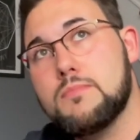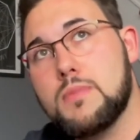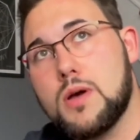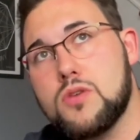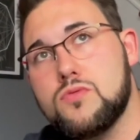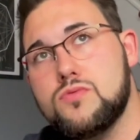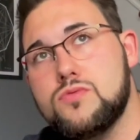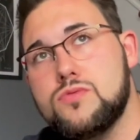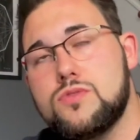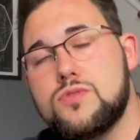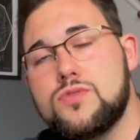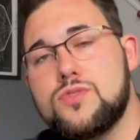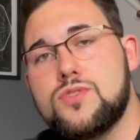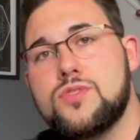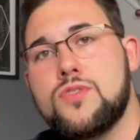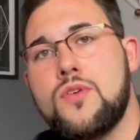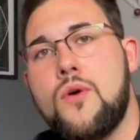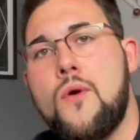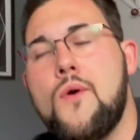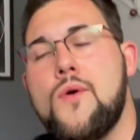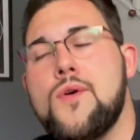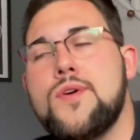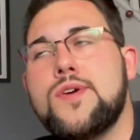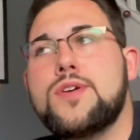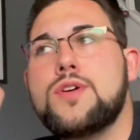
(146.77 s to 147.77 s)
bolts
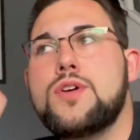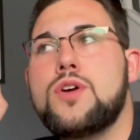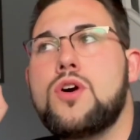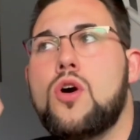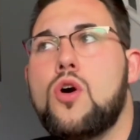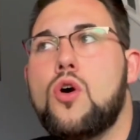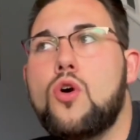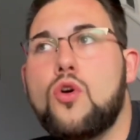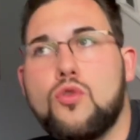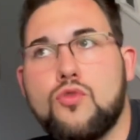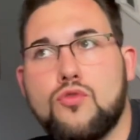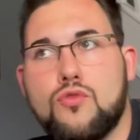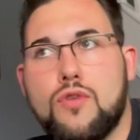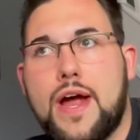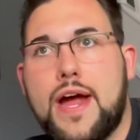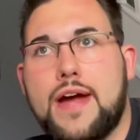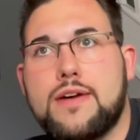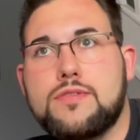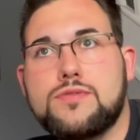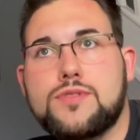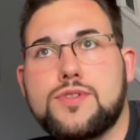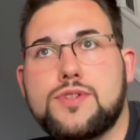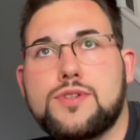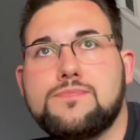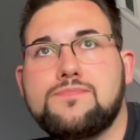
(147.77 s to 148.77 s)
all
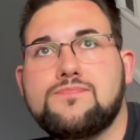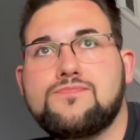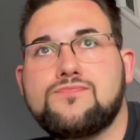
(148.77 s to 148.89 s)
round.